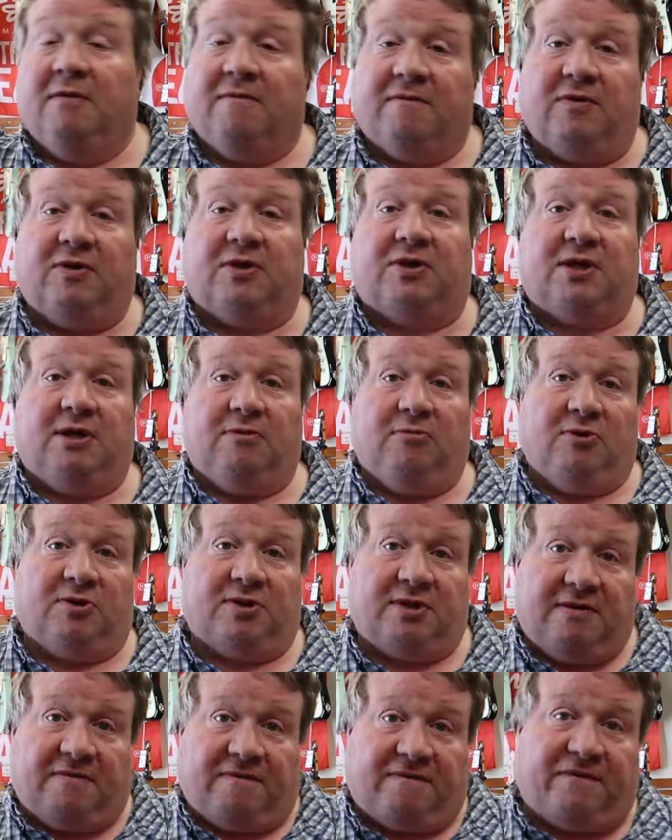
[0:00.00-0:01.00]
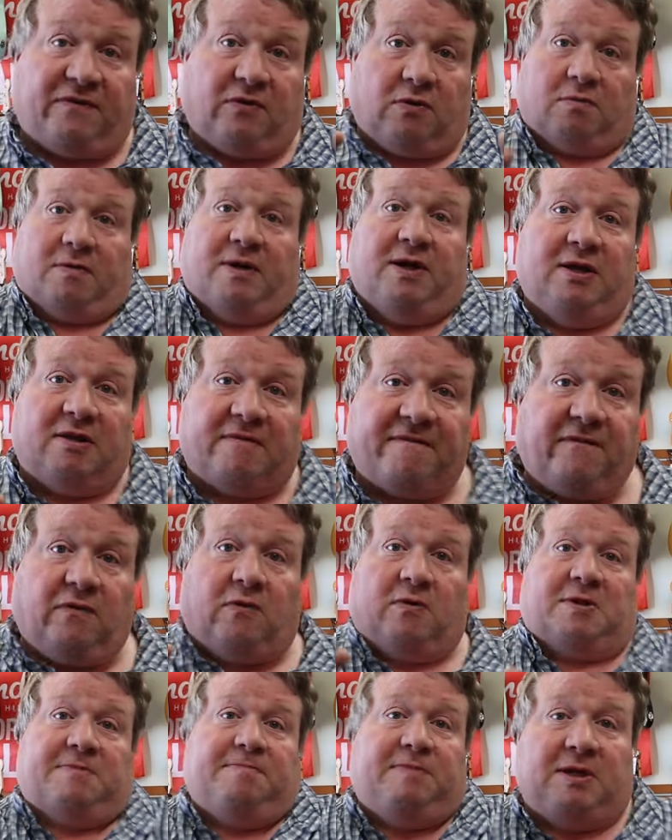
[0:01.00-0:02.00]
for the same reason that full range
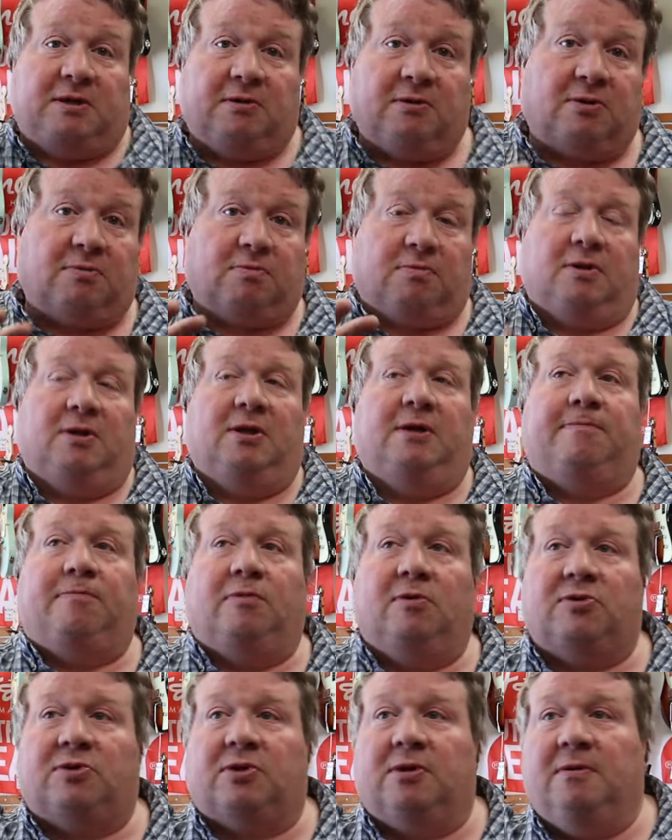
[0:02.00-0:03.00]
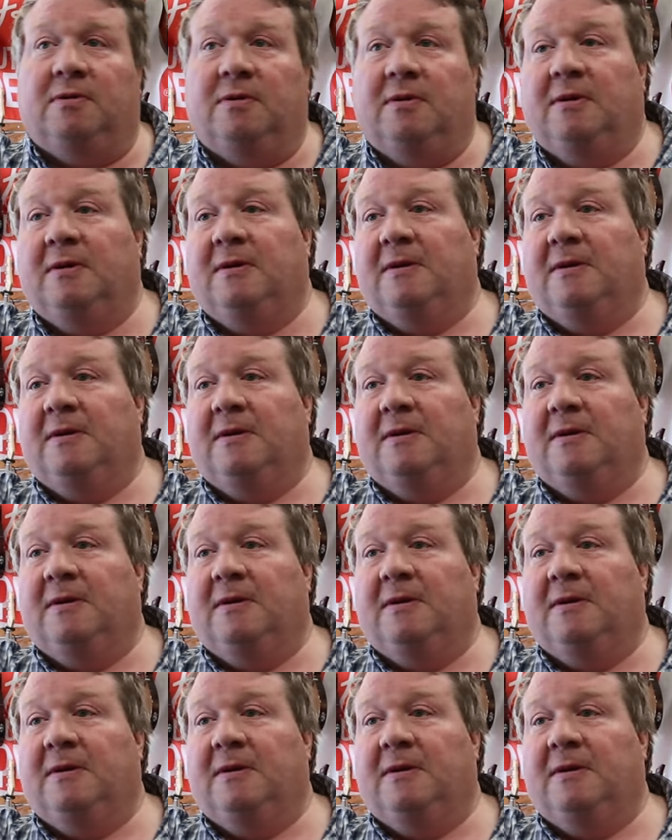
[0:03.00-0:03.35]
4 speakers really pushing.